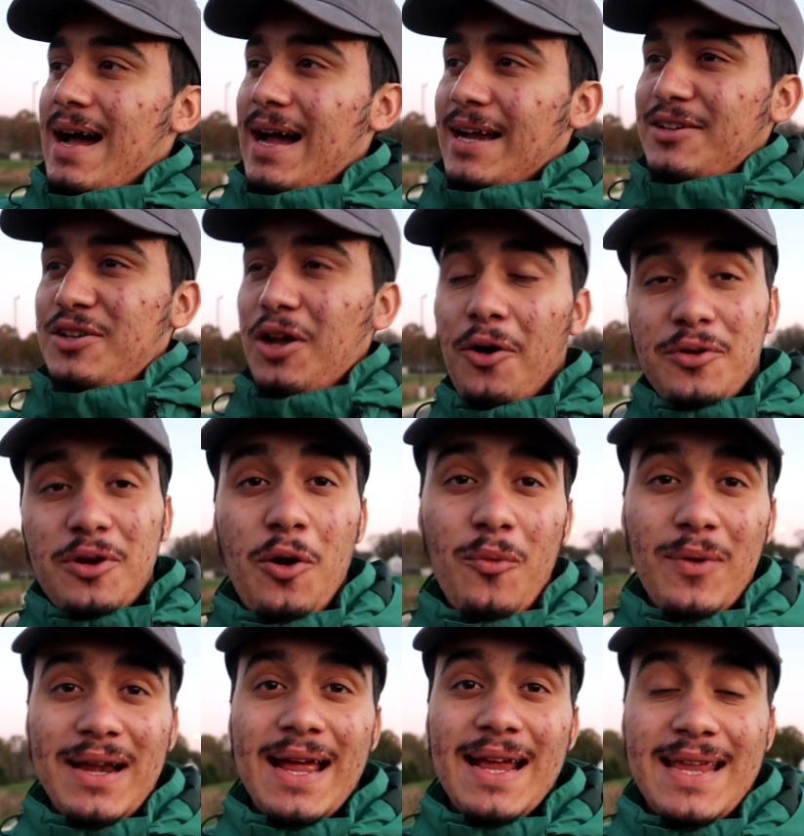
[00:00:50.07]
I don't
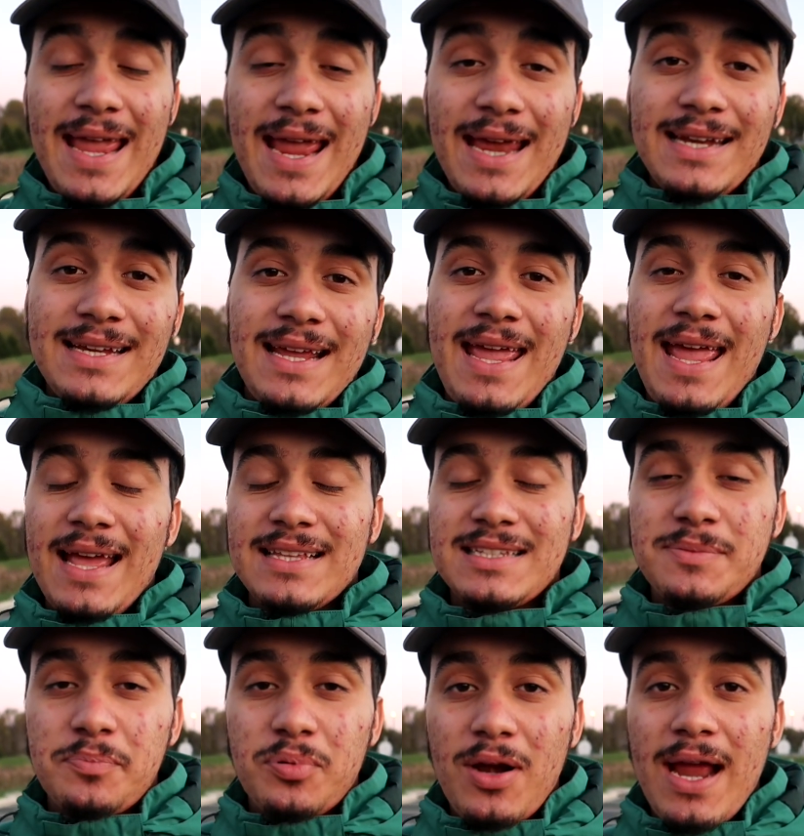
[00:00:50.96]
know what I can and
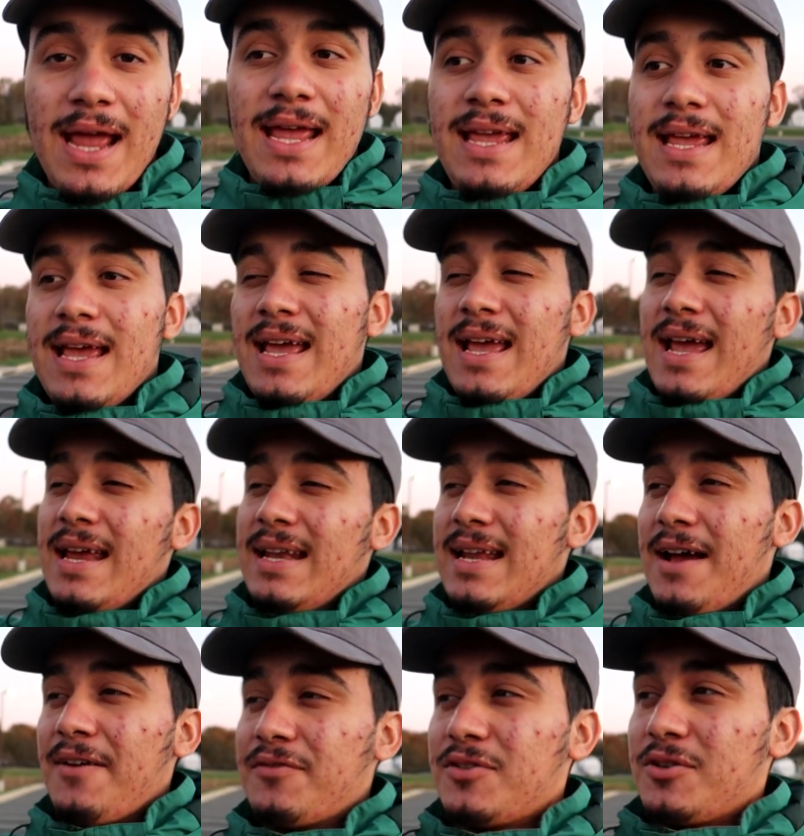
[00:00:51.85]
can't spray,
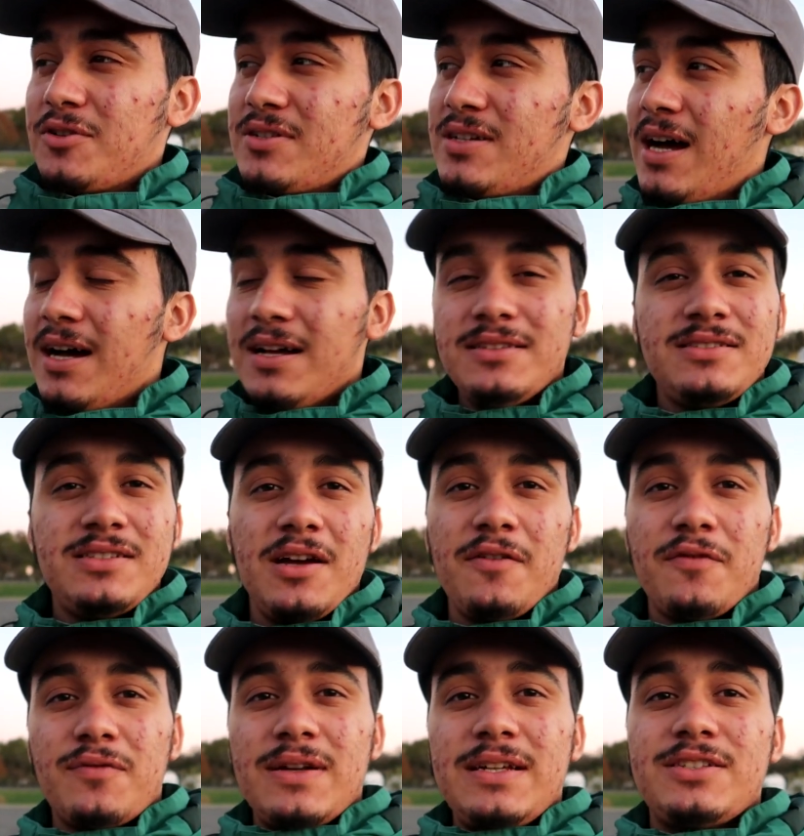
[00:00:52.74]
and after tons
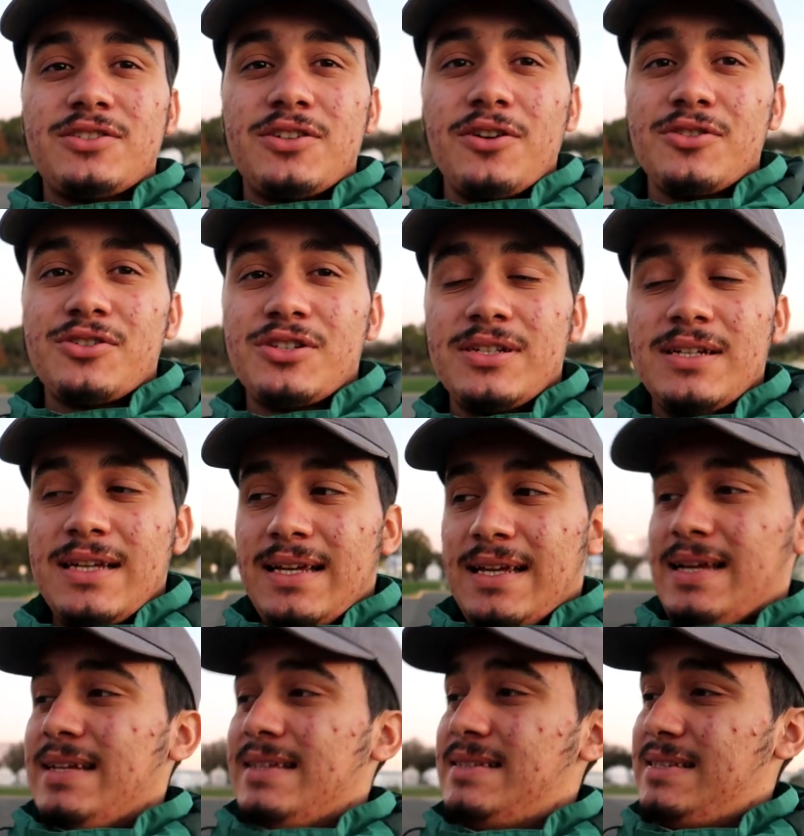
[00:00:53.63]
of research,
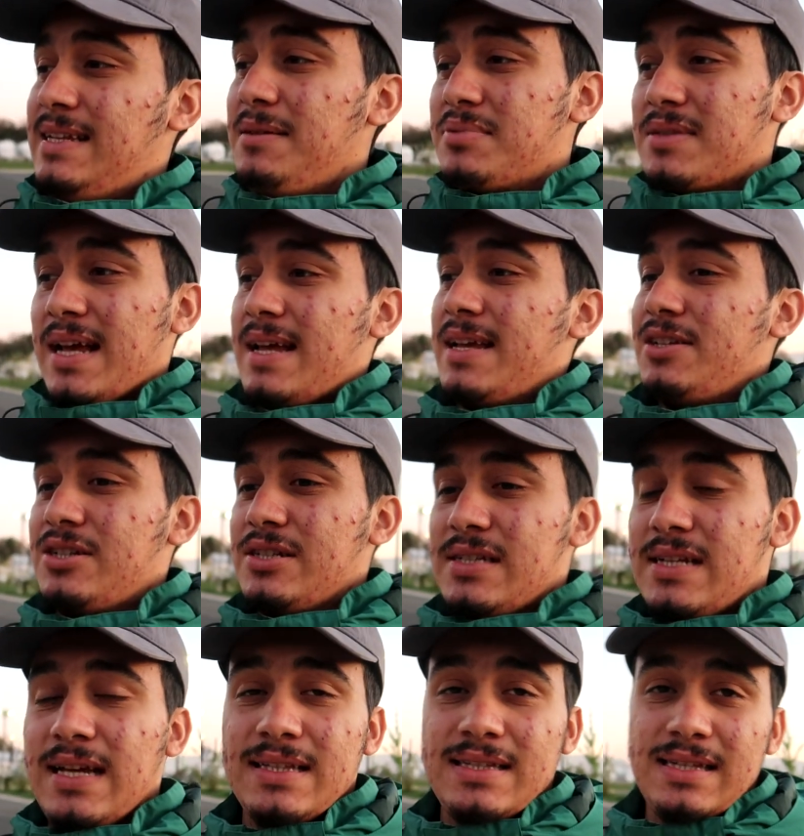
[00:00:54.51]
it seems like it
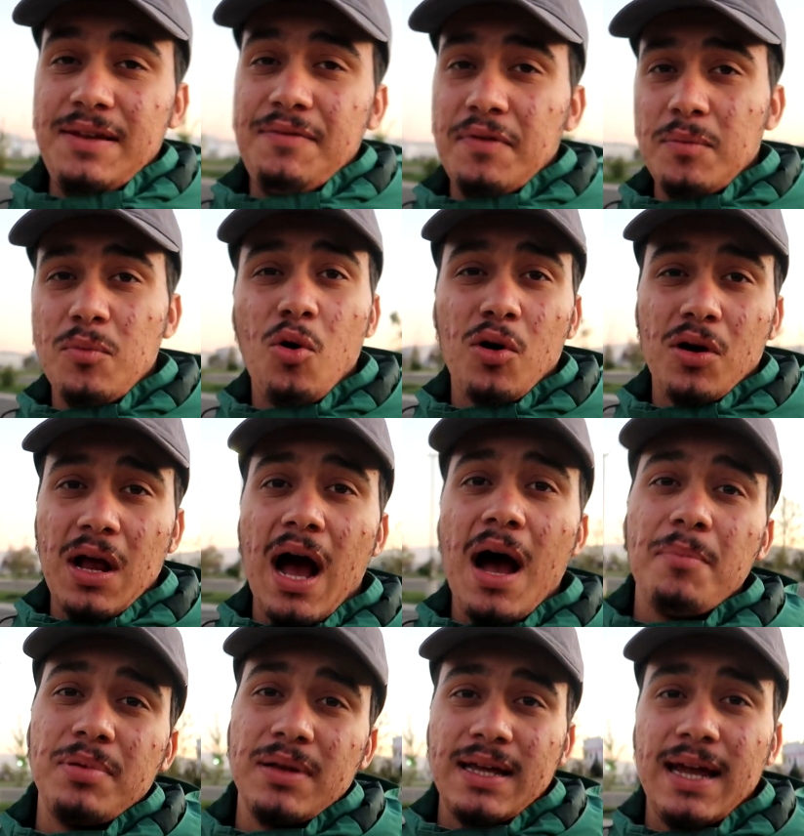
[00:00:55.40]
just gets even more
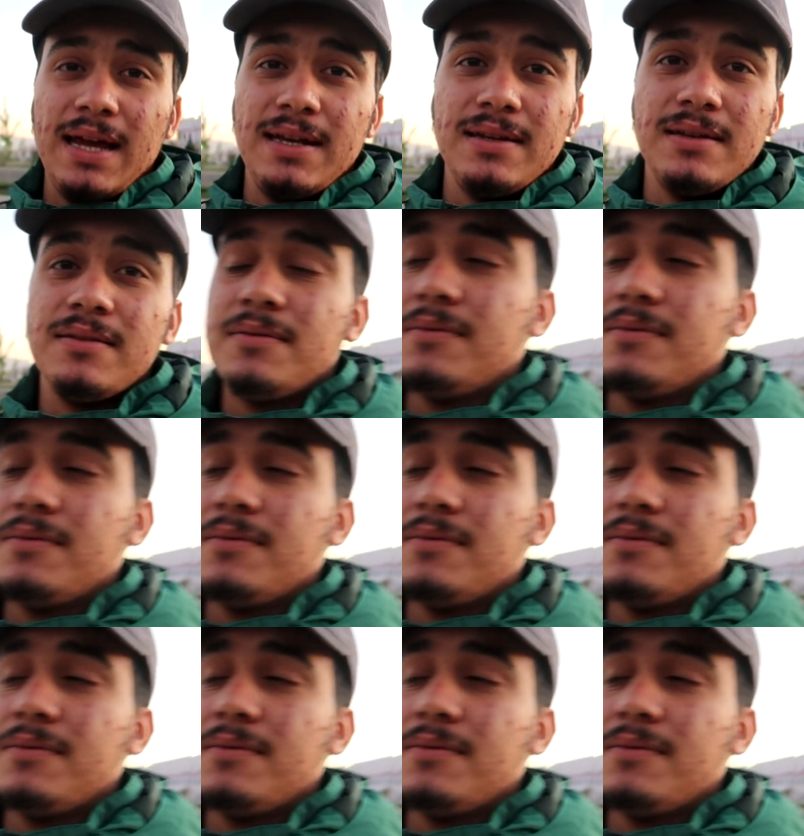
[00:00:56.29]
complicated.